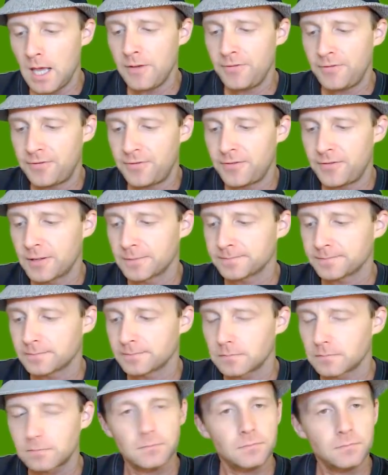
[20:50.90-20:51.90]
If
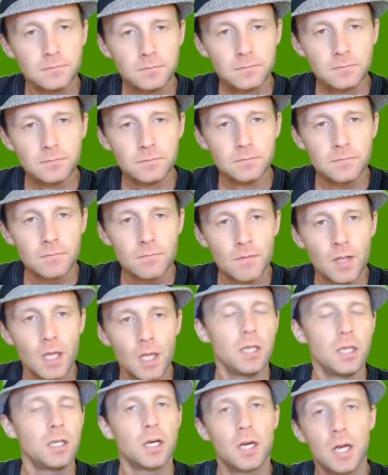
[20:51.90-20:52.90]

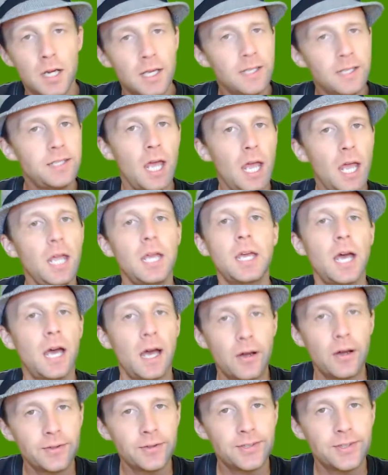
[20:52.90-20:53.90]
you're going to take
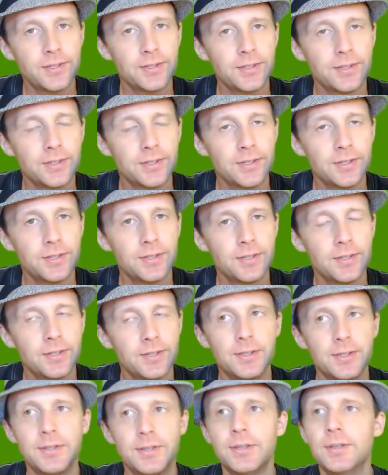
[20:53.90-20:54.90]
out
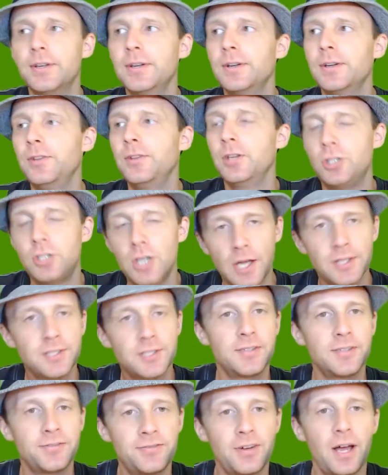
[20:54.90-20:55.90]
the
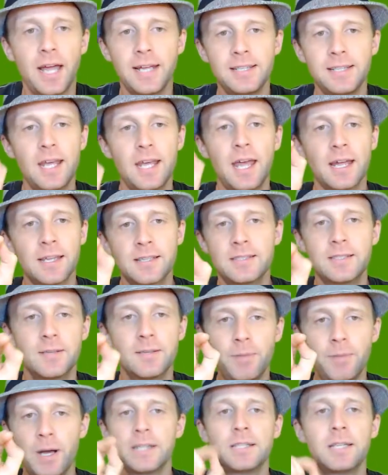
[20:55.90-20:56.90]
justify
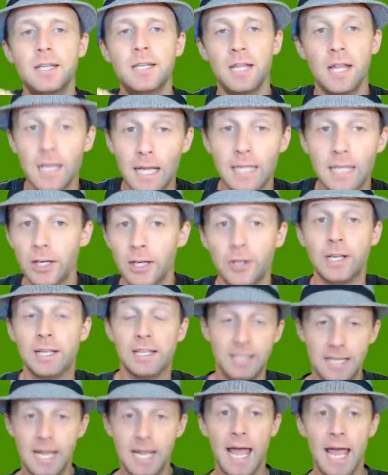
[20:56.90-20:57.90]
text button like
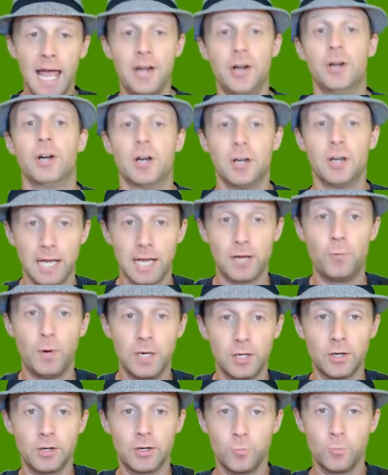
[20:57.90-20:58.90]
literally the editor like
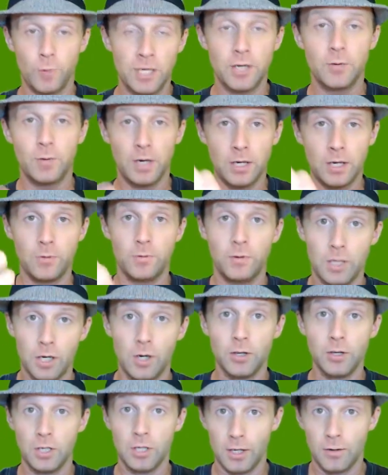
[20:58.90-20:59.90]
when you're when when
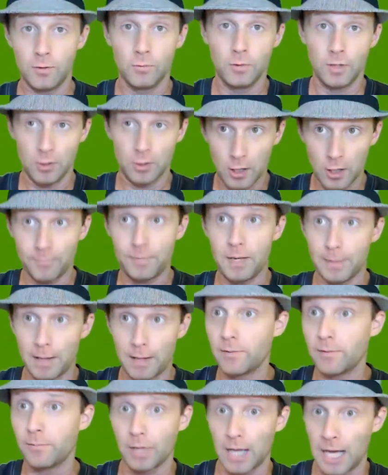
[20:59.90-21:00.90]
you know you know you, you,
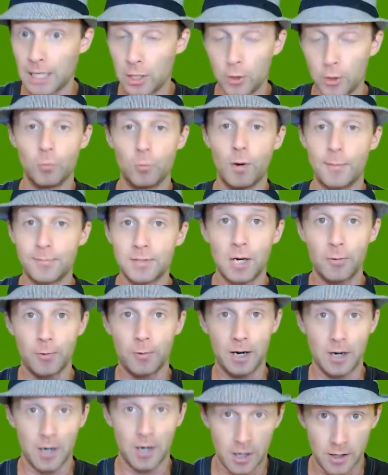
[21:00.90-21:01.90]
people have a blog go to a website
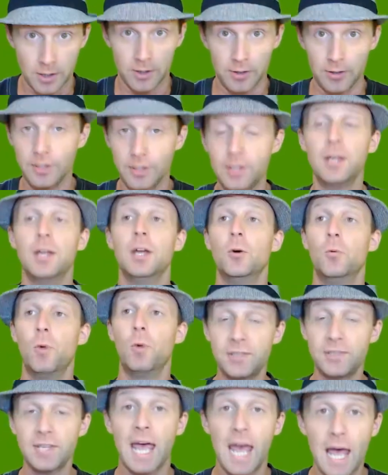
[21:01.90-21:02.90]
read an article
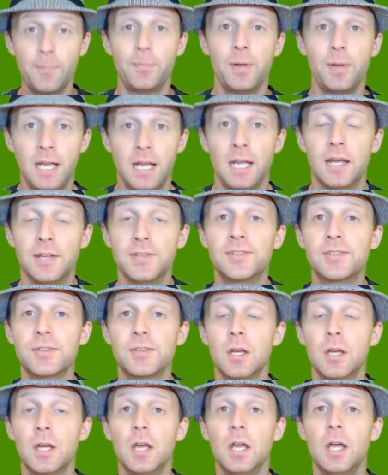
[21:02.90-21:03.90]
what's happening
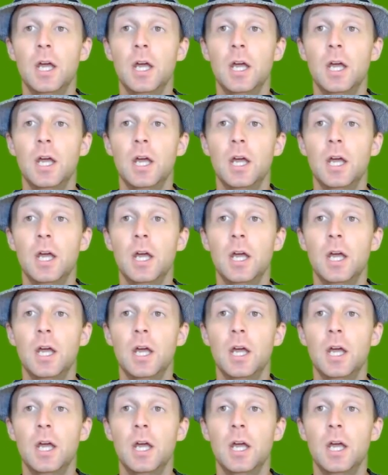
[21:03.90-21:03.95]
is